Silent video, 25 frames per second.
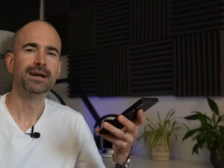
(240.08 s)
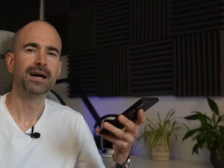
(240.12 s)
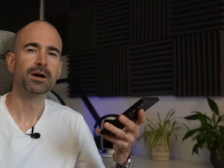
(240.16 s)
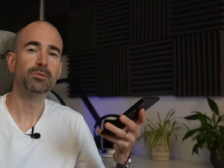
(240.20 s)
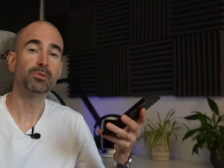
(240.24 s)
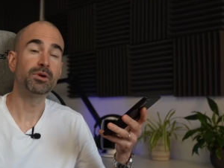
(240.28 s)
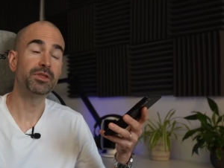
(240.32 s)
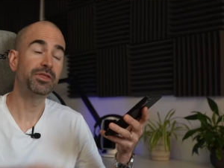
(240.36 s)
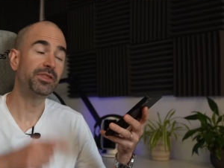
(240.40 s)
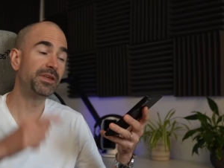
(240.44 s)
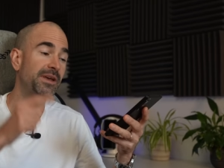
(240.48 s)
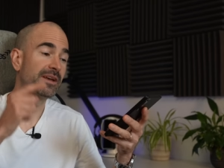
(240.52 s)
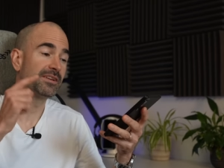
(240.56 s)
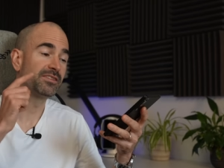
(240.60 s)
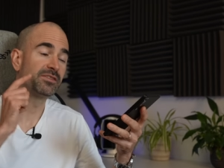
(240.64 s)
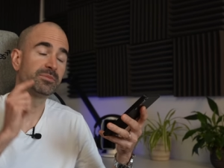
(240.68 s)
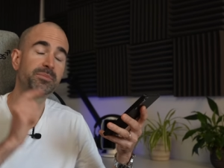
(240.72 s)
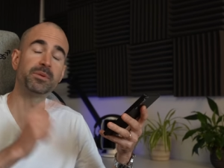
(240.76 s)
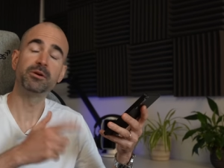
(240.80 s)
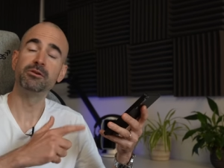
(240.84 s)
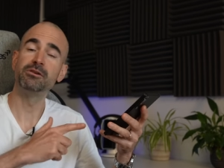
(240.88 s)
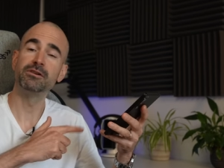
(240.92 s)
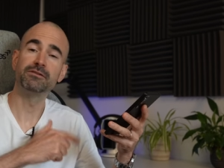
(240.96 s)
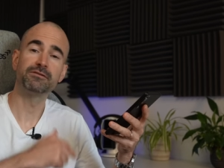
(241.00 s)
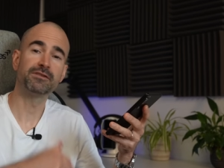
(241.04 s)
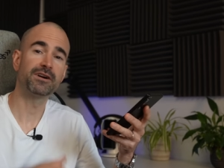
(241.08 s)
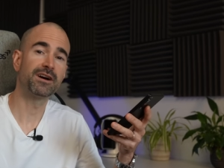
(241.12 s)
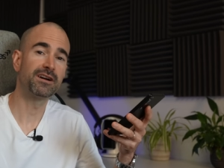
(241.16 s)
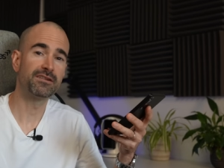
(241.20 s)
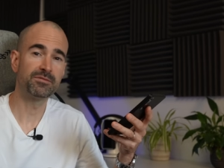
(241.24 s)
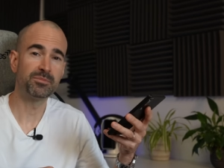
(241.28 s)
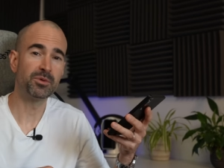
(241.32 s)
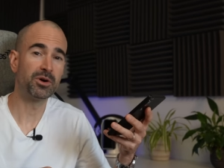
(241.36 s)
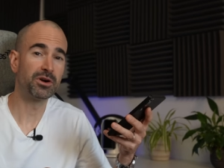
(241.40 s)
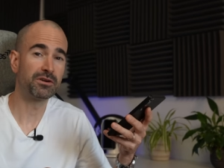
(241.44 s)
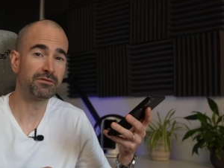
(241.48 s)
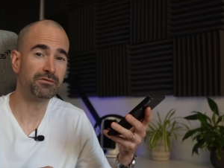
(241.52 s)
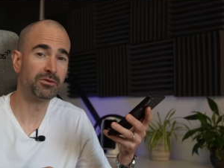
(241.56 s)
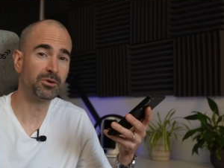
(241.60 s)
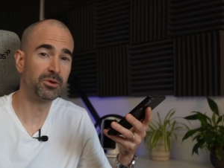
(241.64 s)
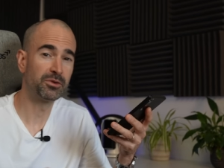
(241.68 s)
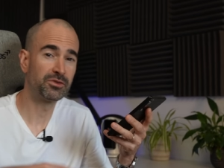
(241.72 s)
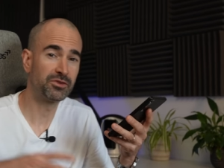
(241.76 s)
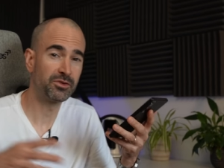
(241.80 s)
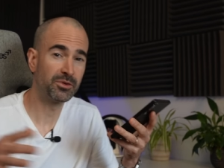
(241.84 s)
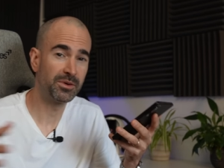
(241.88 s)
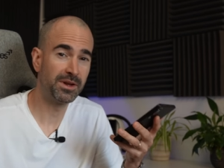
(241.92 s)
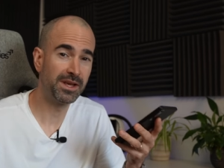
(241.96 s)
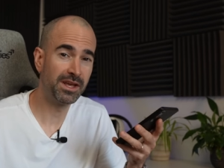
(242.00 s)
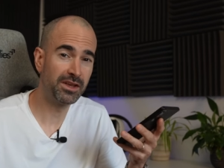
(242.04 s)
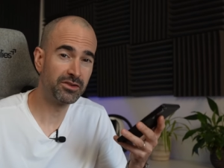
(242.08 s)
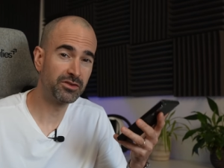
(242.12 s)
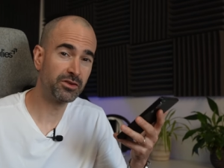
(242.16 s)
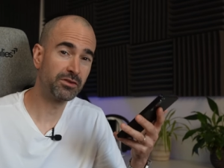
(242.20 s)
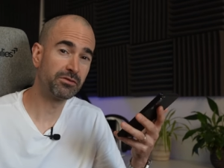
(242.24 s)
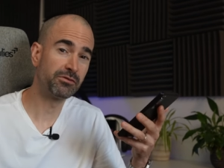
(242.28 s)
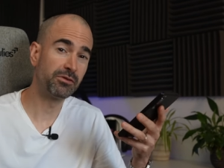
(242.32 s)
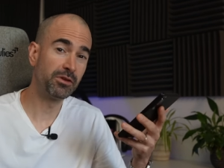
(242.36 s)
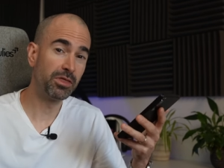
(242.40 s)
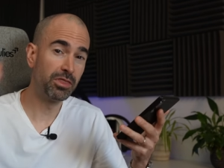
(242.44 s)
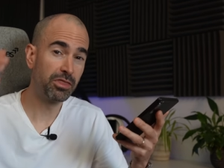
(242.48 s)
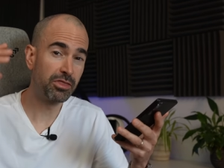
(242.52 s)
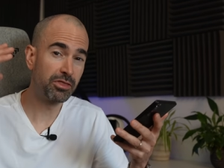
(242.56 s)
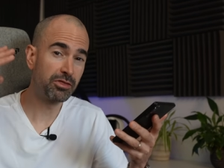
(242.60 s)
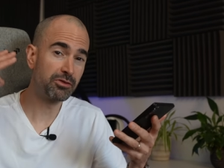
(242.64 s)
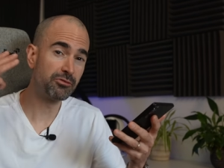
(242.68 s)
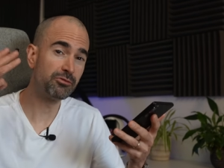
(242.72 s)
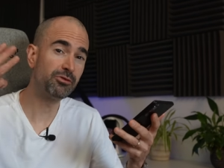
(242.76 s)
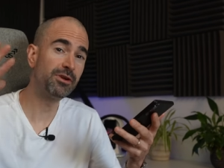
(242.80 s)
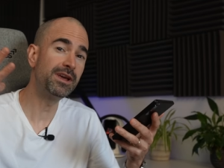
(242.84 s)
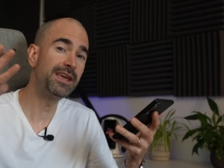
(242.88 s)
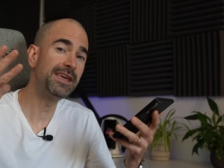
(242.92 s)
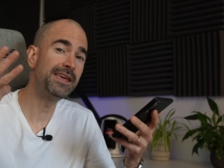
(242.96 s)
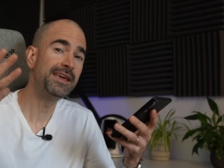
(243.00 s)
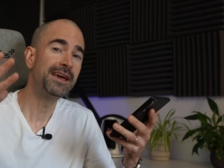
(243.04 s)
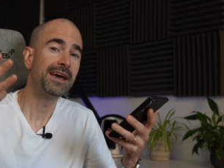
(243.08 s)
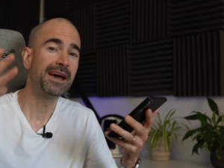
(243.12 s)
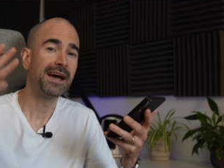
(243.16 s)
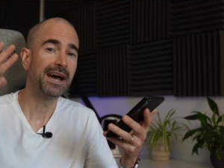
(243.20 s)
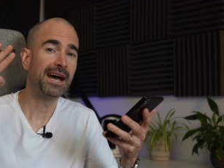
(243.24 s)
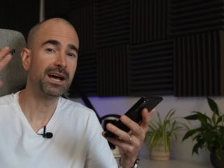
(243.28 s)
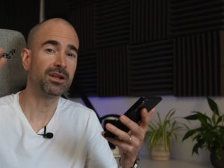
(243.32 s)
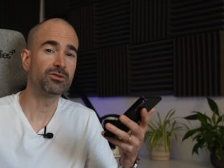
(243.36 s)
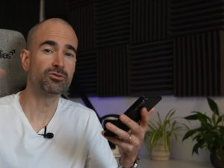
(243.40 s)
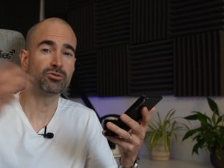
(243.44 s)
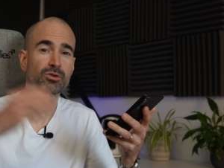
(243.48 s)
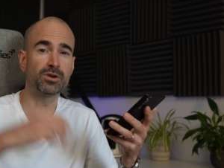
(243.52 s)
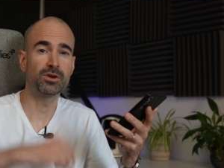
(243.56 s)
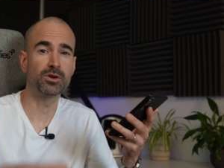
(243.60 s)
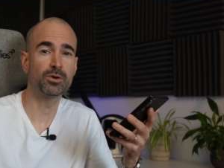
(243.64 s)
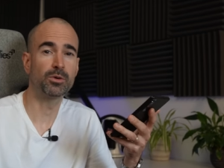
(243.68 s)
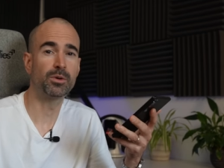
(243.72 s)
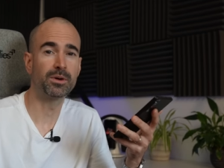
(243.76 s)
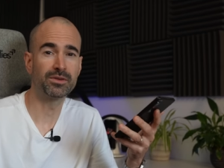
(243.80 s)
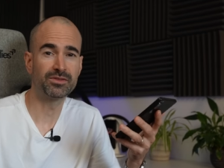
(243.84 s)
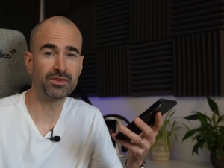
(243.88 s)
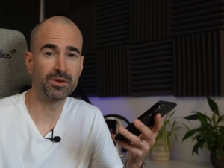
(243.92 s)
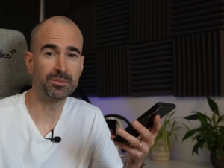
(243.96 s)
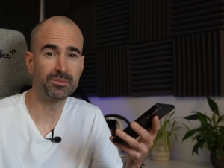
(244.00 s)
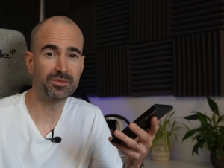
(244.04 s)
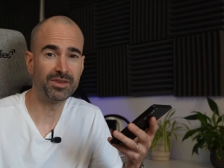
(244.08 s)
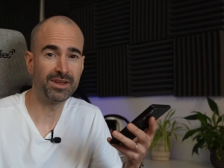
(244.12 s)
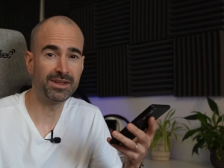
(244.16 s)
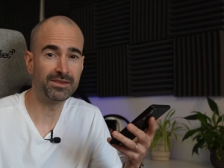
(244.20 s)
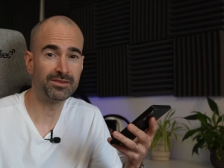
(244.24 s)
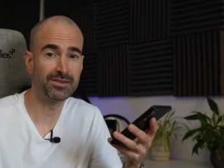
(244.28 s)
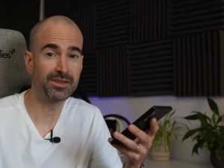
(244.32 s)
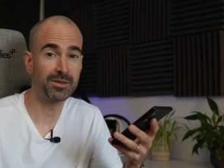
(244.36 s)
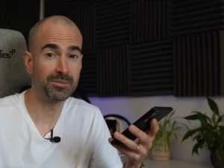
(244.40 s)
And with the Xperia 5 Mark IV, Sony is offering three Android OS updates,